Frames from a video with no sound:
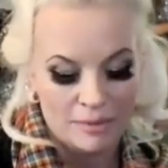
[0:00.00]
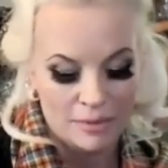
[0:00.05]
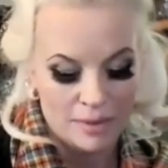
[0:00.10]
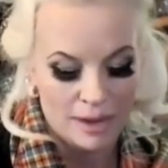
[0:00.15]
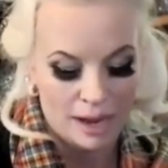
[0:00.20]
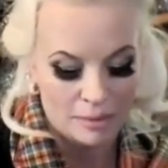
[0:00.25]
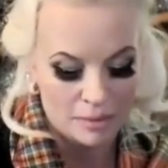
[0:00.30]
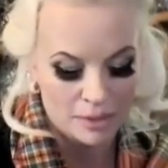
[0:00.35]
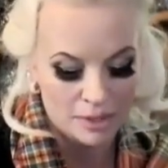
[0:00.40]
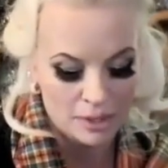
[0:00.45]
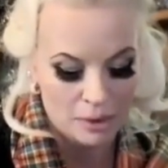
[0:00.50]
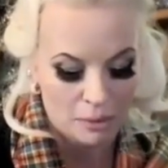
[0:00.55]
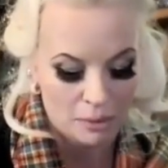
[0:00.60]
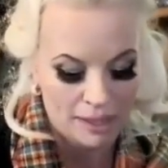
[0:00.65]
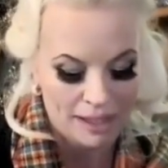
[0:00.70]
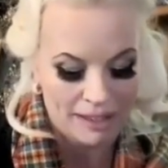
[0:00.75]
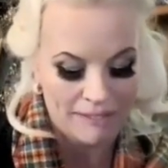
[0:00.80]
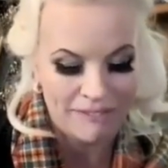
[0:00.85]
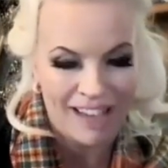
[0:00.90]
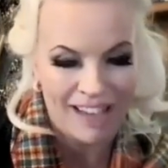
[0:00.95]
I'm
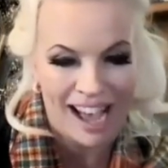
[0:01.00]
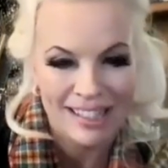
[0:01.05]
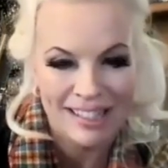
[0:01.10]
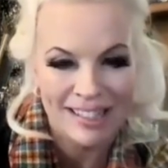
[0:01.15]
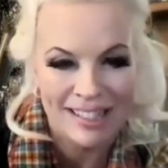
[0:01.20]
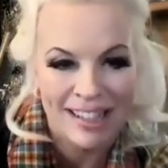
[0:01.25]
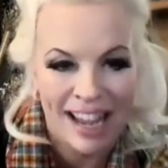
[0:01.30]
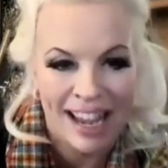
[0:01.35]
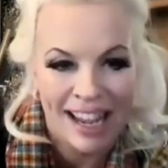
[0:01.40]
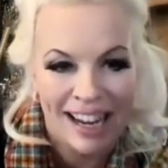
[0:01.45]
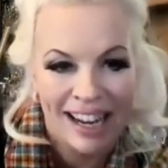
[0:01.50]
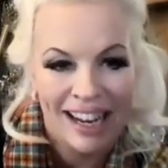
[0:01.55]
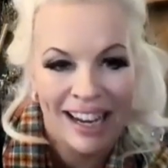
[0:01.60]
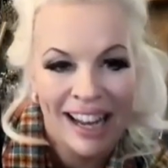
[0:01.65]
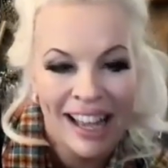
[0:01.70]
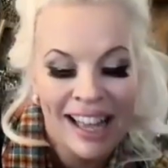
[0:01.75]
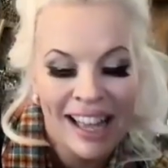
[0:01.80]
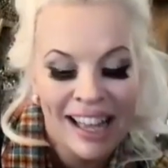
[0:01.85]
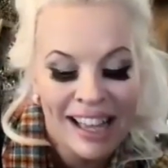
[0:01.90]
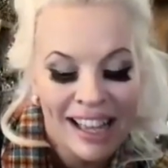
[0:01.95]
totally fascinated.
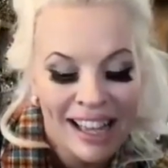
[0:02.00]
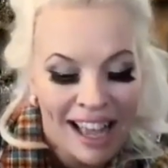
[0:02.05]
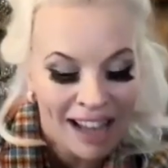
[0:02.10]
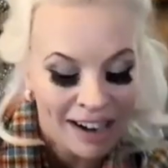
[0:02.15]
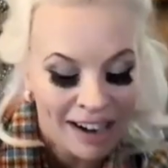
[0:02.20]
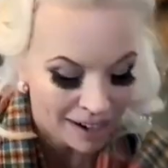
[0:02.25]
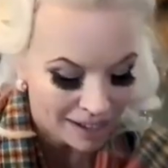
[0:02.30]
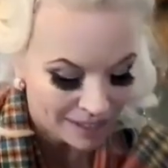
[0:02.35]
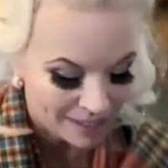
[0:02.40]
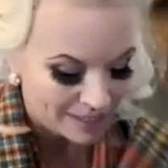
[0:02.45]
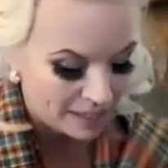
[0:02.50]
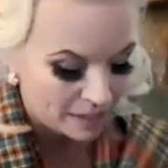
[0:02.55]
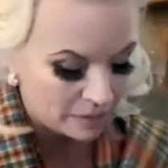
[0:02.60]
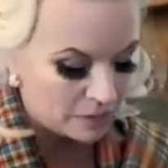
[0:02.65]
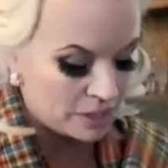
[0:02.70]
And also